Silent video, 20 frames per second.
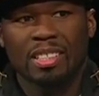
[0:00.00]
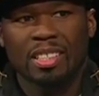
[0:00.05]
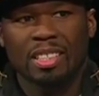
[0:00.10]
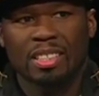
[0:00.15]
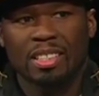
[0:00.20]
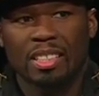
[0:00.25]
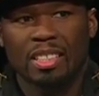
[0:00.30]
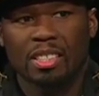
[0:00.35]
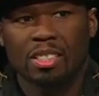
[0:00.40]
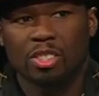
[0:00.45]

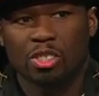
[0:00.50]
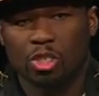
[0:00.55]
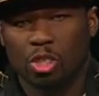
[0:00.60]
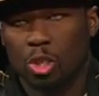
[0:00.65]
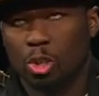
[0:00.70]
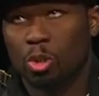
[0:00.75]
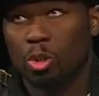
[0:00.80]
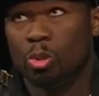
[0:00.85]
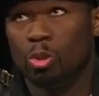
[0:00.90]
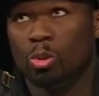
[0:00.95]
Like that he's
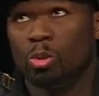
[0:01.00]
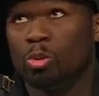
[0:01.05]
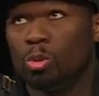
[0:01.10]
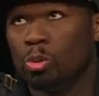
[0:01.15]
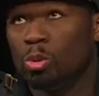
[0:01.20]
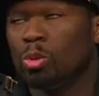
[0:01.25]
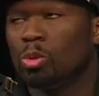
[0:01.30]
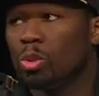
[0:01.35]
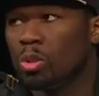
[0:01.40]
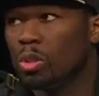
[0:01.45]

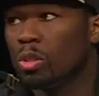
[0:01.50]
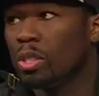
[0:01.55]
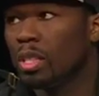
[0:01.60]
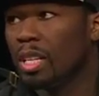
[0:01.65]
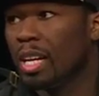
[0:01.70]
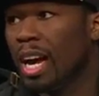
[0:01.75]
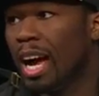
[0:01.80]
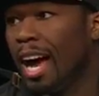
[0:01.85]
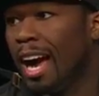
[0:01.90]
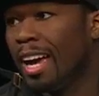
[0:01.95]
so
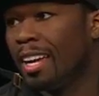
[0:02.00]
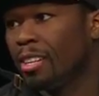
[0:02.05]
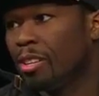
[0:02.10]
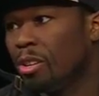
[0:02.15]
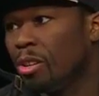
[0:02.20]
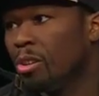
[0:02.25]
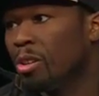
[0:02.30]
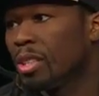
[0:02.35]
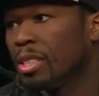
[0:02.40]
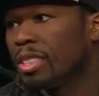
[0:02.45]
high
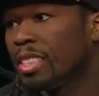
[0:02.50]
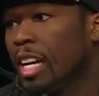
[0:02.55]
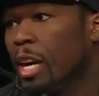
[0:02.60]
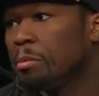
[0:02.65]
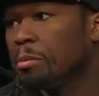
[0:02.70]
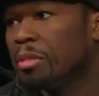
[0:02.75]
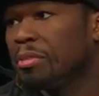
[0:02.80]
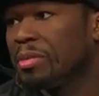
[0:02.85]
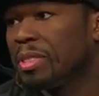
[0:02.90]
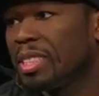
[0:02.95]
or on
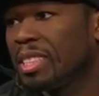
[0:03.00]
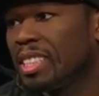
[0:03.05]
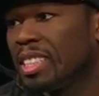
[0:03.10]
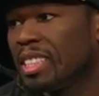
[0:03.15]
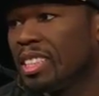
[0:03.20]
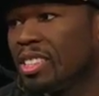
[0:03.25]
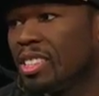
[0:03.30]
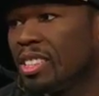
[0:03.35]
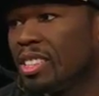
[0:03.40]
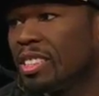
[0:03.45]
top of it
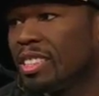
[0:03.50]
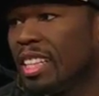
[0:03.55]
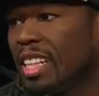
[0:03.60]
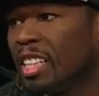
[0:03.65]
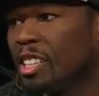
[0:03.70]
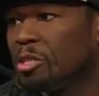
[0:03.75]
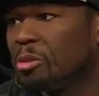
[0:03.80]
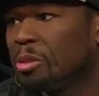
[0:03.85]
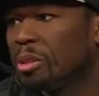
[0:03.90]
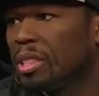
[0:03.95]
that he shouldn't
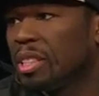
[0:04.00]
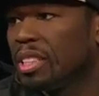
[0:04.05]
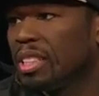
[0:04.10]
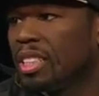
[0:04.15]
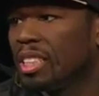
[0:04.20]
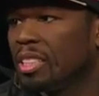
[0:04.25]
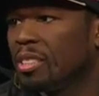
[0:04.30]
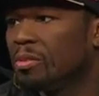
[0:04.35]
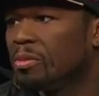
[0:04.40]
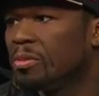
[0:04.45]
actually
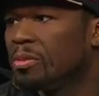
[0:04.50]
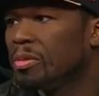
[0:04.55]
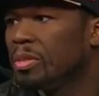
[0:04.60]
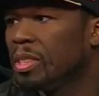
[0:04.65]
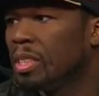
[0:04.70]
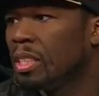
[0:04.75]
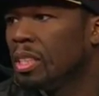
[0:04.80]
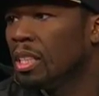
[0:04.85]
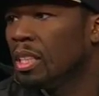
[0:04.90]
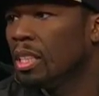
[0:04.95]
give
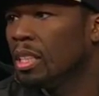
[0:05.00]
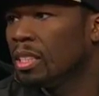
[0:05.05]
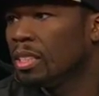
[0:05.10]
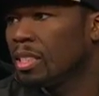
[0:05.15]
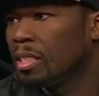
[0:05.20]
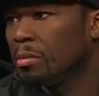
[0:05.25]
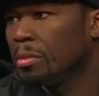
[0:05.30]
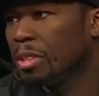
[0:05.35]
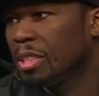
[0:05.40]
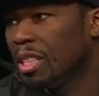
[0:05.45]

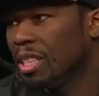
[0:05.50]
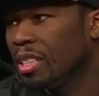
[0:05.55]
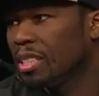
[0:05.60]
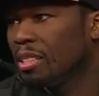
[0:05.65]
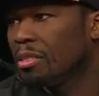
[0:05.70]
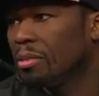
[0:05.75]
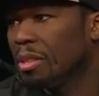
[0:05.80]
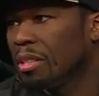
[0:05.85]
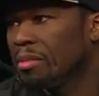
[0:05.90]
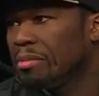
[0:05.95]
some of the
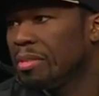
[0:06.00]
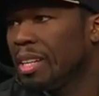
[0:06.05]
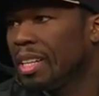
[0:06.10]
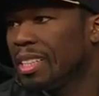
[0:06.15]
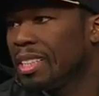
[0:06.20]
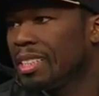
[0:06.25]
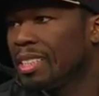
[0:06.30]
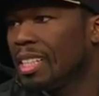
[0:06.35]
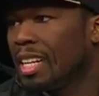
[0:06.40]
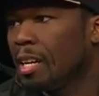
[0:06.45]
other great
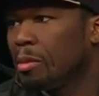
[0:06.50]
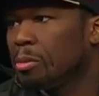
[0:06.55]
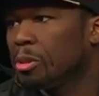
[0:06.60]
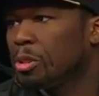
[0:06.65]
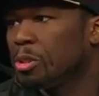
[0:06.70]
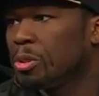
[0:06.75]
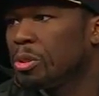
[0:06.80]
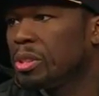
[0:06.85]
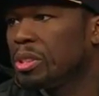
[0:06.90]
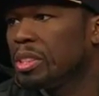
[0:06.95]
fighters the
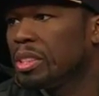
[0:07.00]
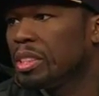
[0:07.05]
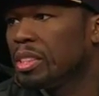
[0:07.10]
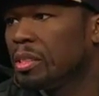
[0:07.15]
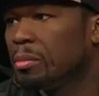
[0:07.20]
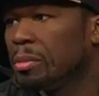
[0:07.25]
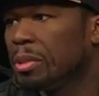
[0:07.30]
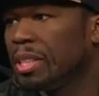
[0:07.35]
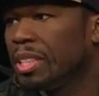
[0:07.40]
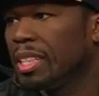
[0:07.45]
opportunity
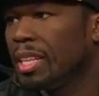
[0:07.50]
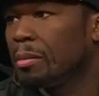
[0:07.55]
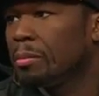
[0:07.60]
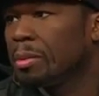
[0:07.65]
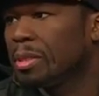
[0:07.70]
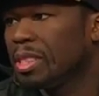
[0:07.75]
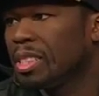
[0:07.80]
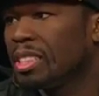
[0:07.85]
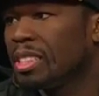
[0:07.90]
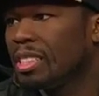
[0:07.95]
to be in that
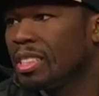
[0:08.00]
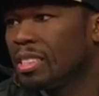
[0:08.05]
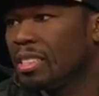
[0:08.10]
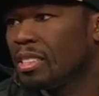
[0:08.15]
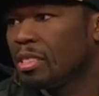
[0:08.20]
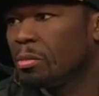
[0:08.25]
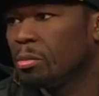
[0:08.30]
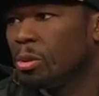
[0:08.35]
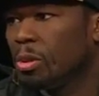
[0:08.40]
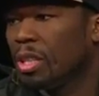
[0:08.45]
position at
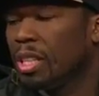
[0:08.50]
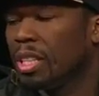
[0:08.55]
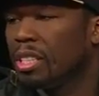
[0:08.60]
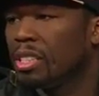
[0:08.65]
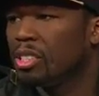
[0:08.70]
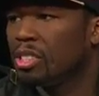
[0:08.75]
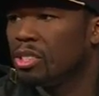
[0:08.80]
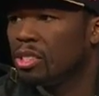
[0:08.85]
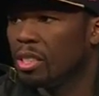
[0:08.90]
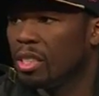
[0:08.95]
this point.
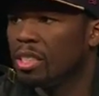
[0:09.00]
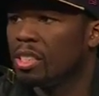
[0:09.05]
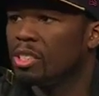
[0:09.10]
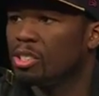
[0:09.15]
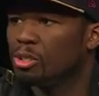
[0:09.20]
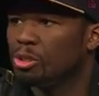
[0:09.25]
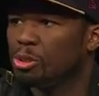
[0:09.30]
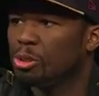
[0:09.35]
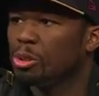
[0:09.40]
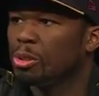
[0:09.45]
So, and it
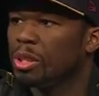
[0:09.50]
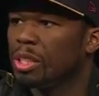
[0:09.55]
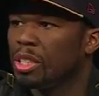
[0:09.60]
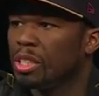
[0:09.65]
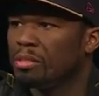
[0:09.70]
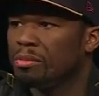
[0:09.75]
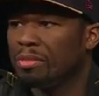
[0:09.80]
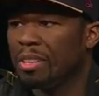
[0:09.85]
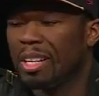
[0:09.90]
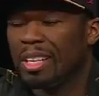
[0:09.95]
is true he
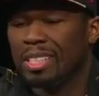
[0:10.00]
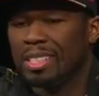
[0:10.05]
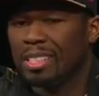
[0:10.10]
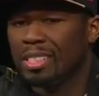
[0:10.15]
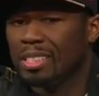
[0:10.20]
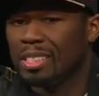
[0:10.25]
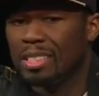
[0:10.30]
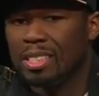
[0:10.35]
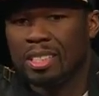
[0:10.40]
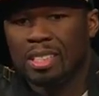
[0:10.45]
could fight
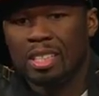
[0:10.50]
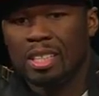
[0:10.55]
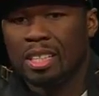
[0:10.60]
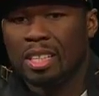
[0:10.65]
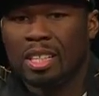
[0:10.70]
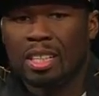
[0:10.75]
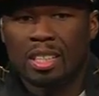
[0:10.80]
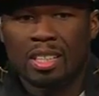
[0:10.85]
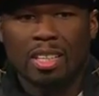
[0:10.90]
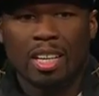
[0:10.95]
a
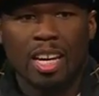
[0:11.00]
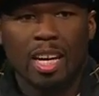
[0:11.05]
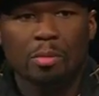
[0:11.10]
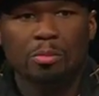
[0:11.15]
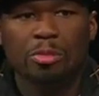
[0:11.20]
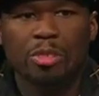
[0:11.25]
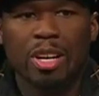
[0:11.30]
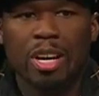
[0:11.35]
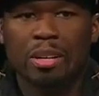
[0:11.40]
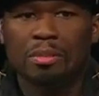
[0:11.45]

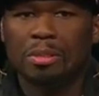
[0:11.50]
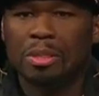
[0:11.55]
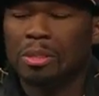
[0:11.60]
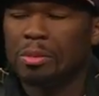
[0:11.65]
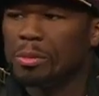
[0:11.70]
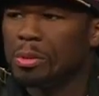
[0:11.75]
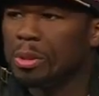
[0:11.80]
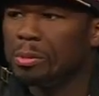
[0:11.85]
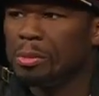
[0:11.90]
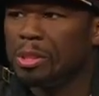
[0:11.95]
cab driver
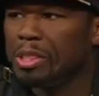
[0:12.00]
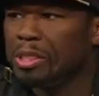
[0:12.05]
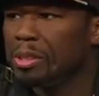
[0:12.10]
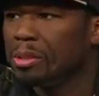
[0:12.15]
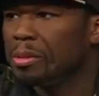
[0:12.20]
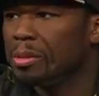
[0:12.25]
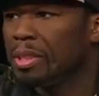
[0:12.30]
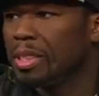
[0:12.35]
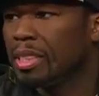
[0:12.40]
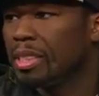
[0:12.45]
and we'd be
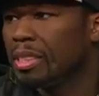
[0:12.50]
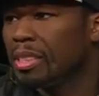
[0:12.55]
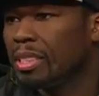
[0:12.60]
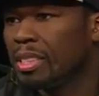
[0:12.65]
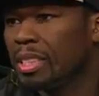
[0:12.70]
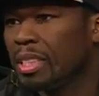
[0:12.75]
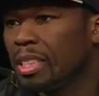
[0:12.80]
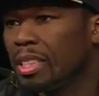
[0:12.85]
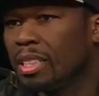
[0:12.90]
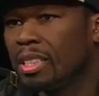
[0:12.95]
tuned in to
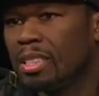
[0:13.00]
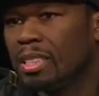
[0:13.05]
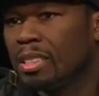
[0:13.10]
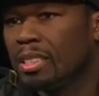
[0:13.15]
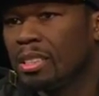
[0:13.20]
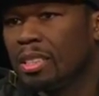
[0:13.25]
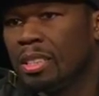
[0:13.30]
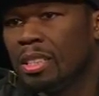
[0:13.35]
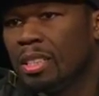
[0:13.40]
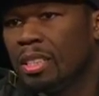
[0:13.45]
see it. You
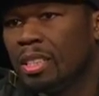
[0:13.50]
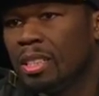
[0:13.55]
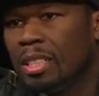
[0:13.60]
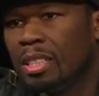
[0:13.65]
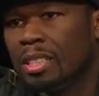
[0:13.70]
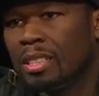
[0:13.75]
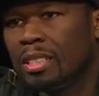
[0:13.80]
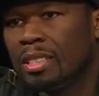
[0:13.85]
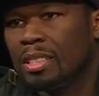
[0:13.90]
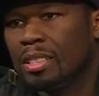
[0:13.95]
got that
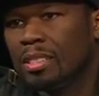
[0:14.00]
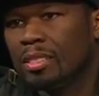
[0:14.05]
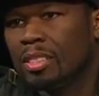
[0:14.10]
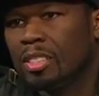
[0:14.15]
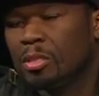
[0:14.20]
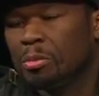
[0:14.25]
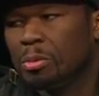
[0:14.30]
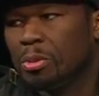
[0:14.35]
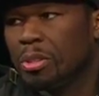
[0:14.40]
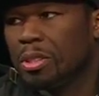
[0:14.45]
right.
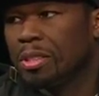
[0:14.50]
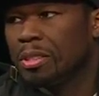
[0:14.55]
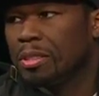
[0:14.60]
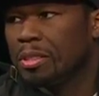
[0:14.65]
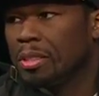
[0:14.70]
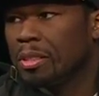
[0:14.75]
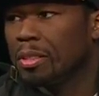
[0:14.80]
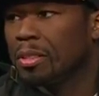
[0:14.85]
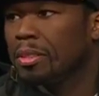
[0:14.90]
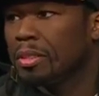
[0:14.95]
Now we
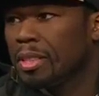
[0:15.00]
would.